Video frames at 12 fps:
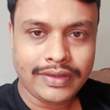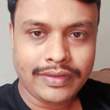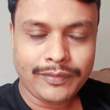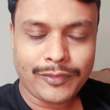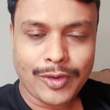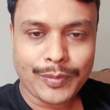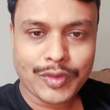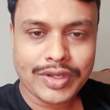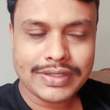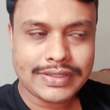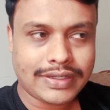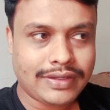prompt
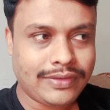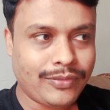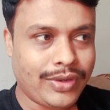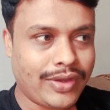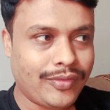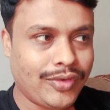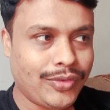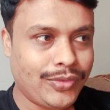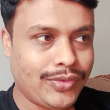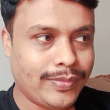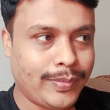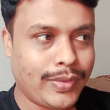hijacking, we have need
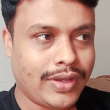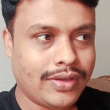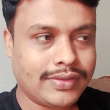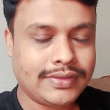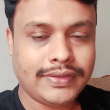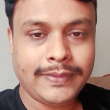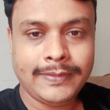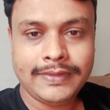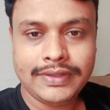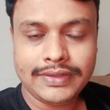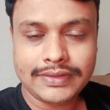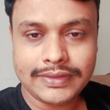to pass
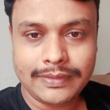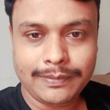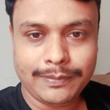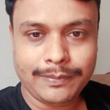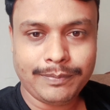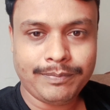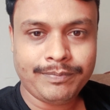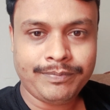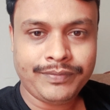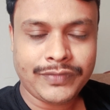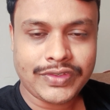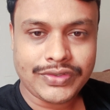some
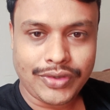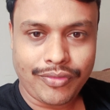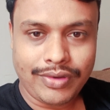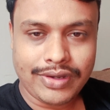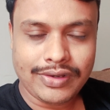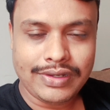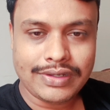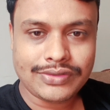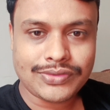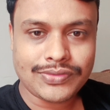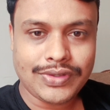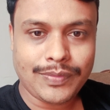security layers
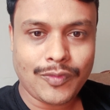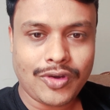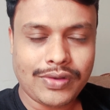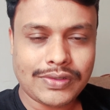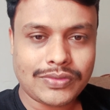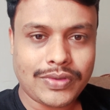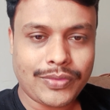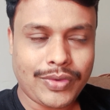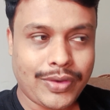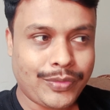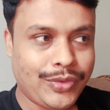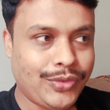to the models, or we
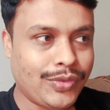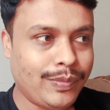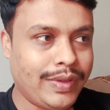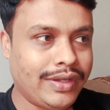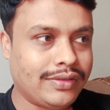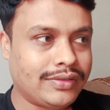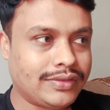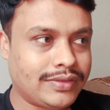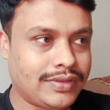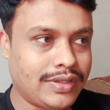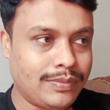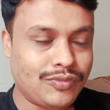have need to make
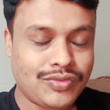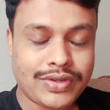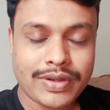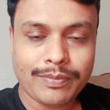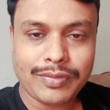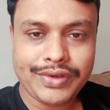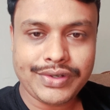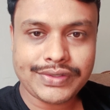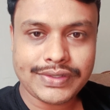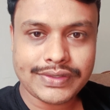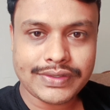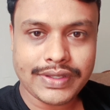some templates
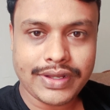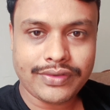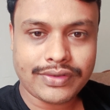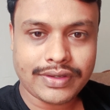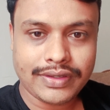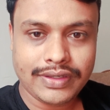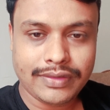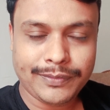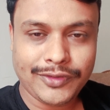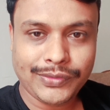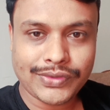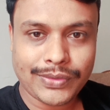such that if
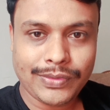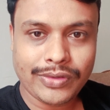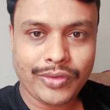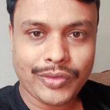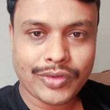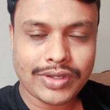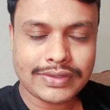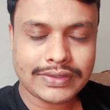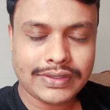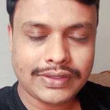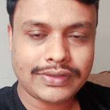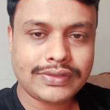user will going to ask
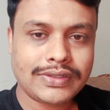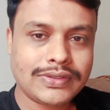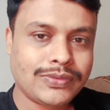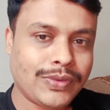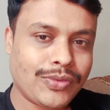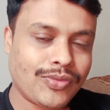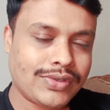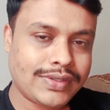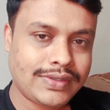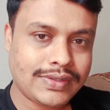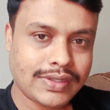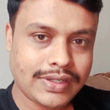in such a
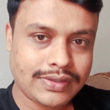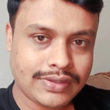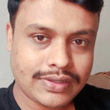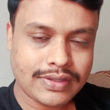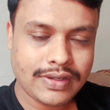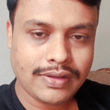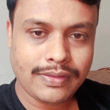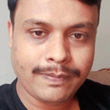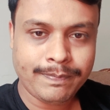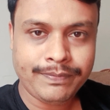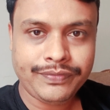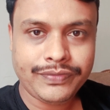questions, then still
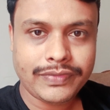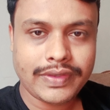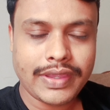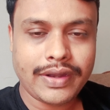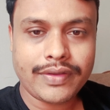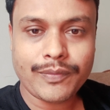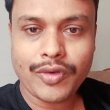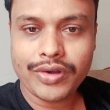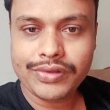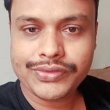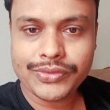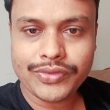that model
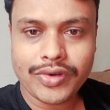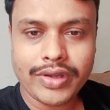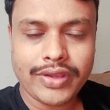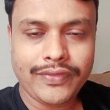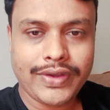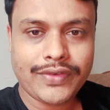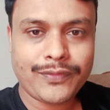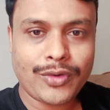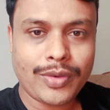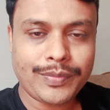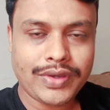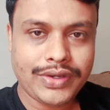should not deviate
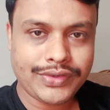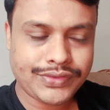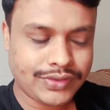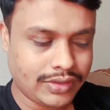from its